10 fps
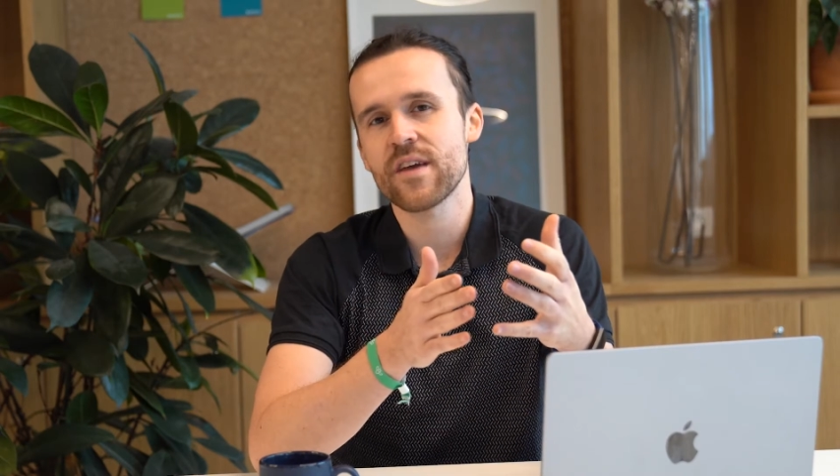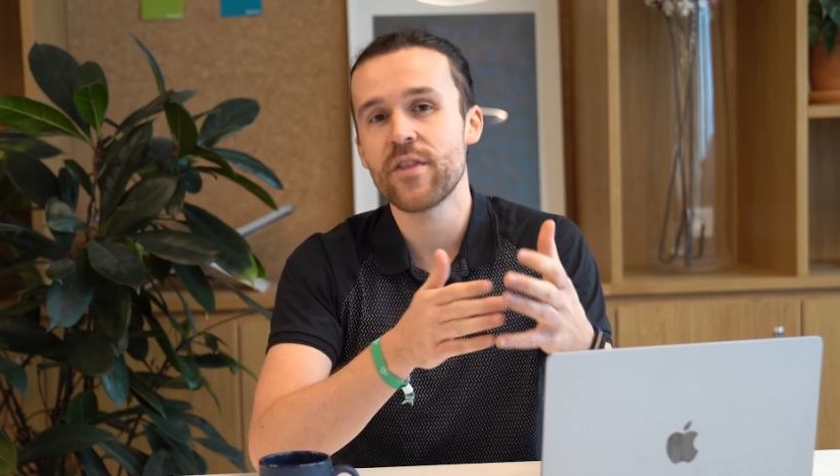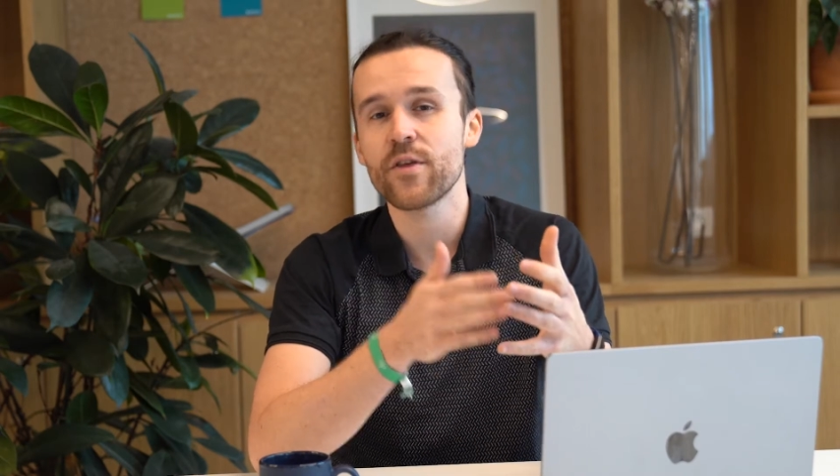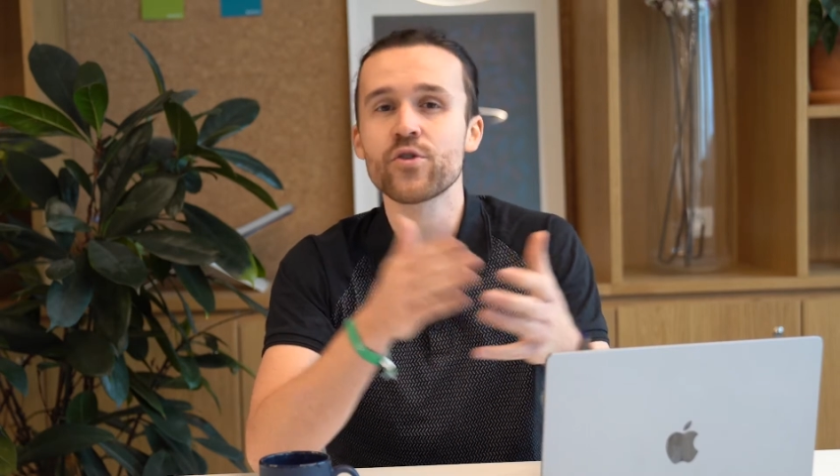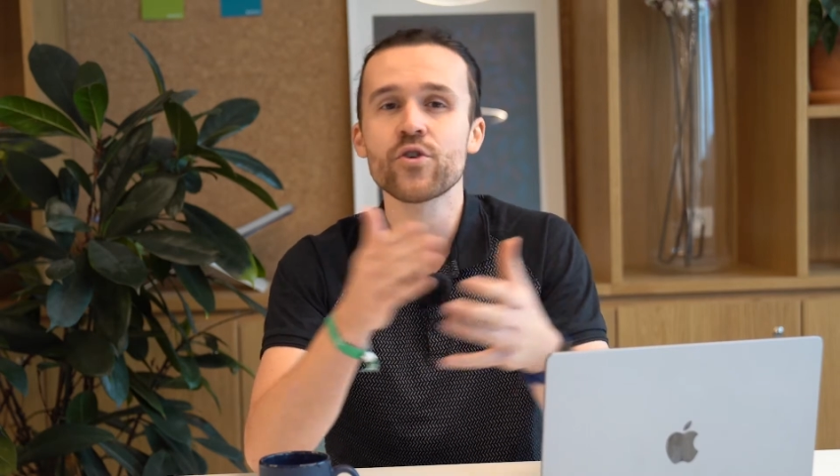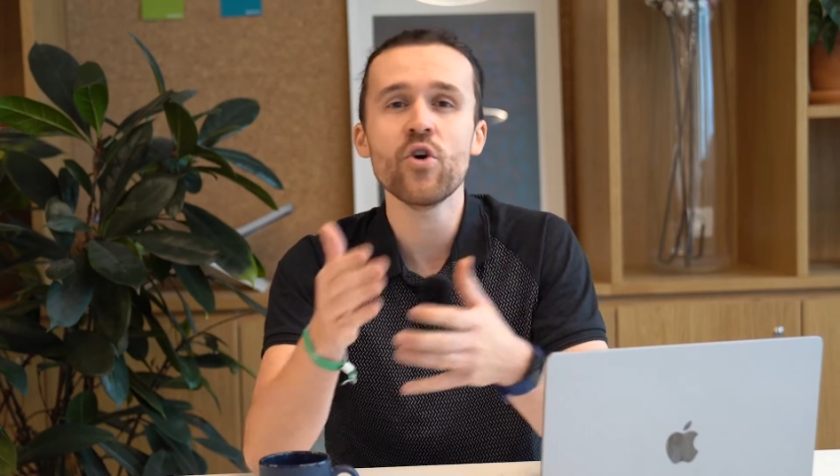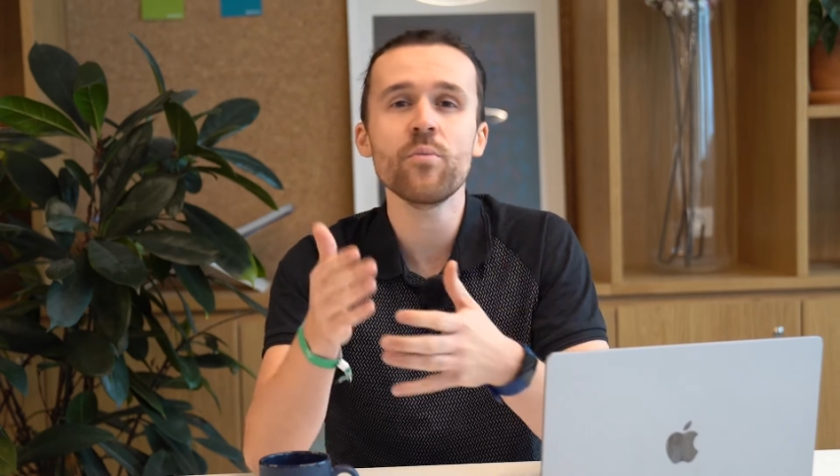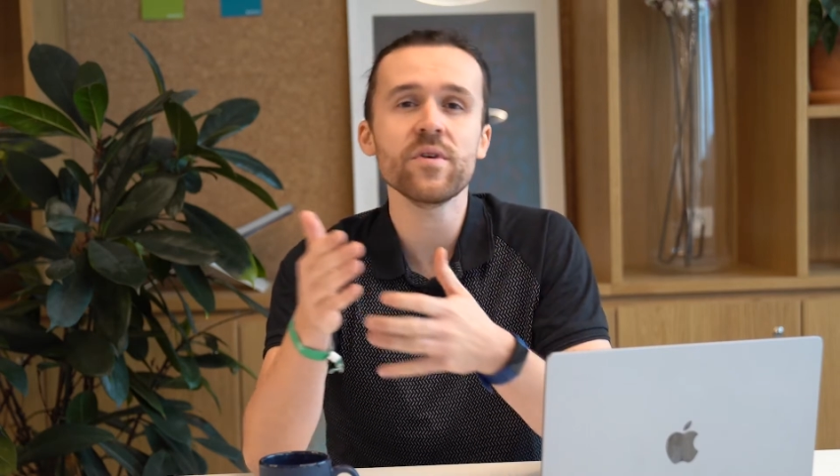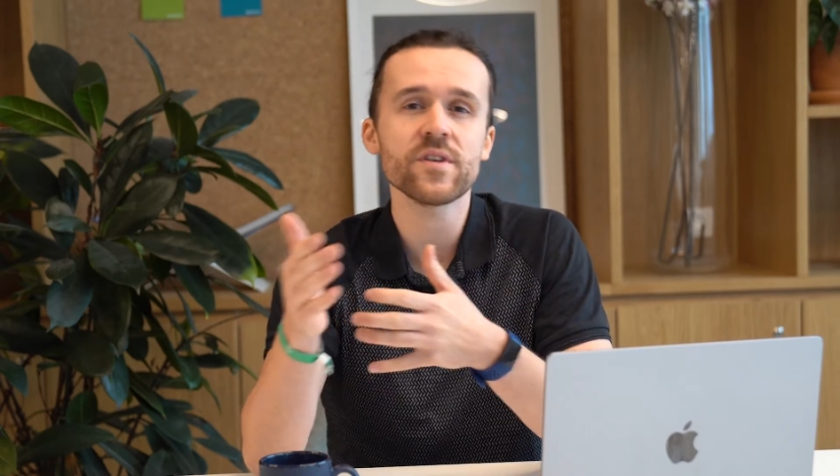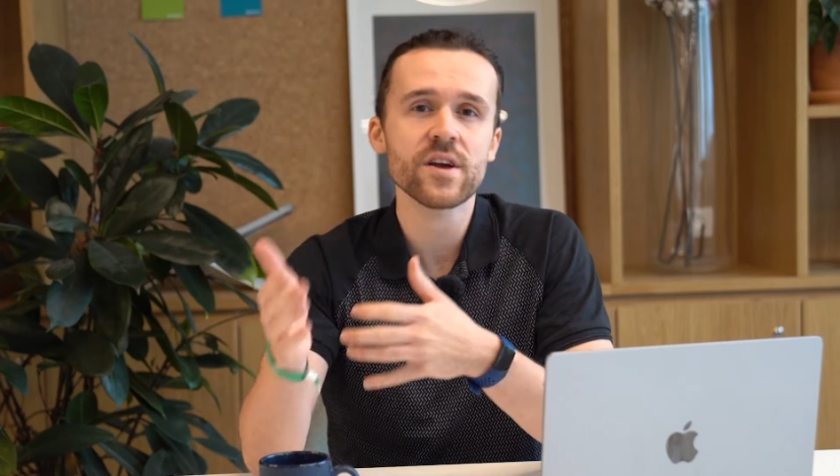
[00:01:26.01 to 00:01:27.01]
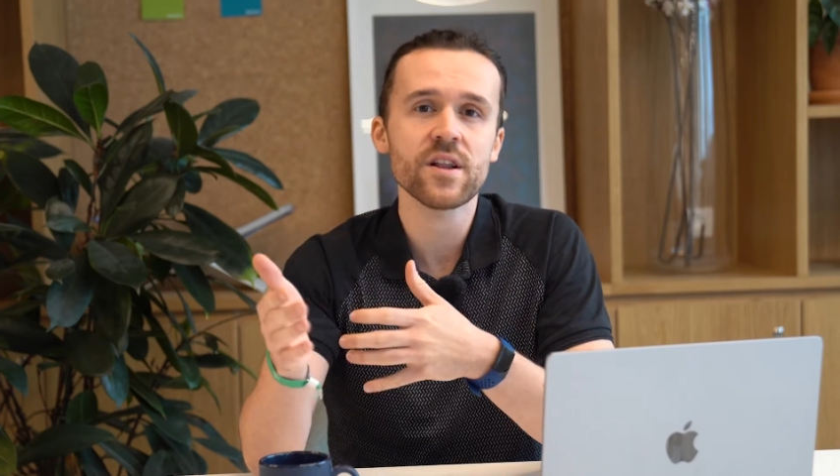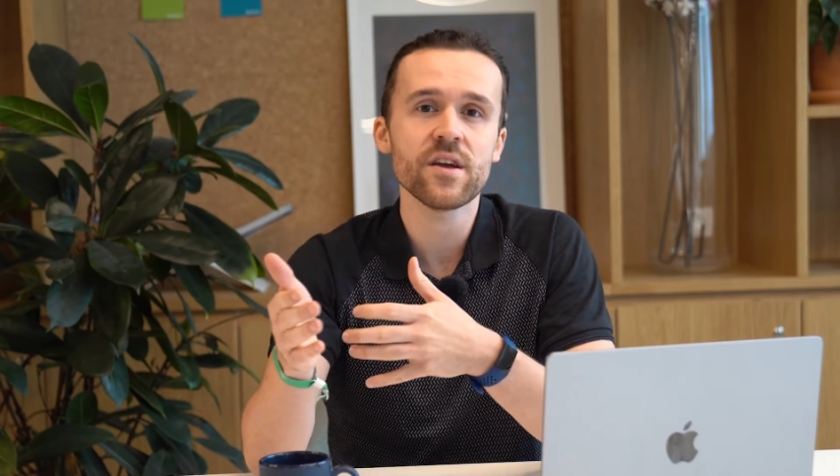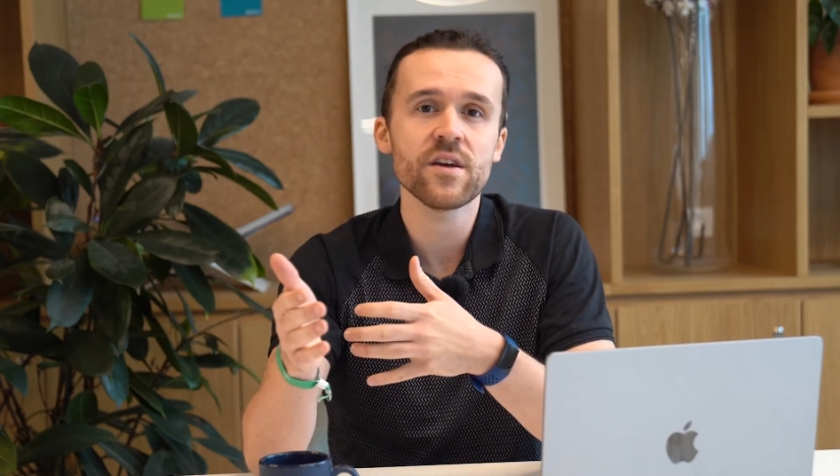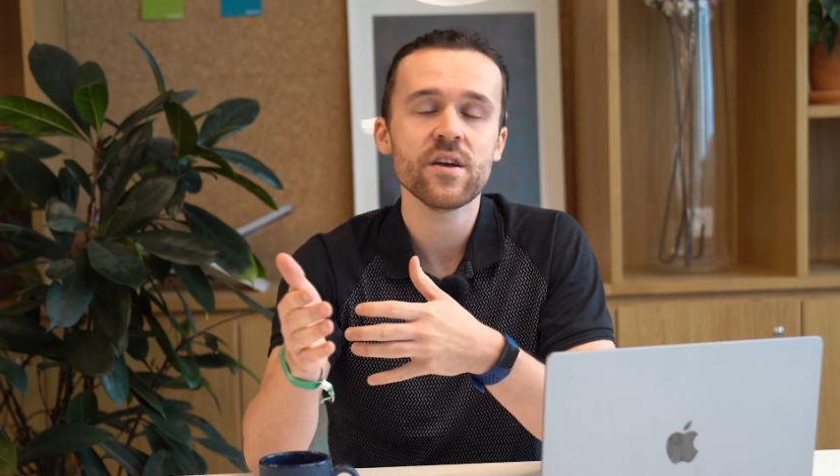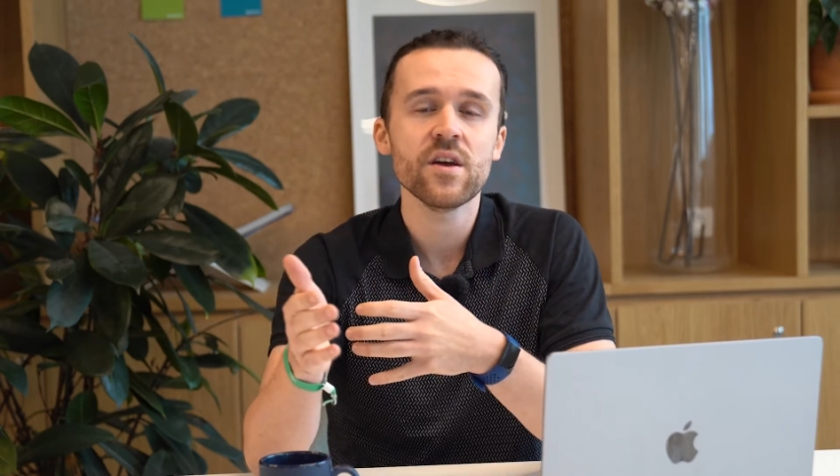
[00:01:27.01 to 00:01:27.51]
and the scope is
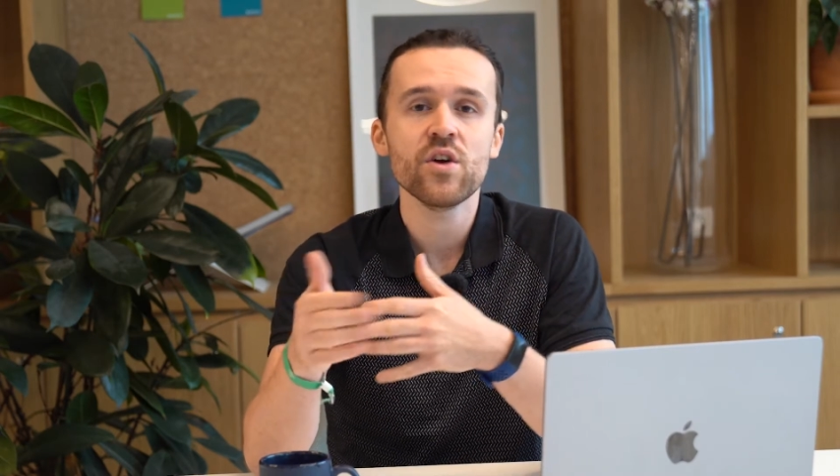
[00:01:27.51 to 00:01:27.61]
clear,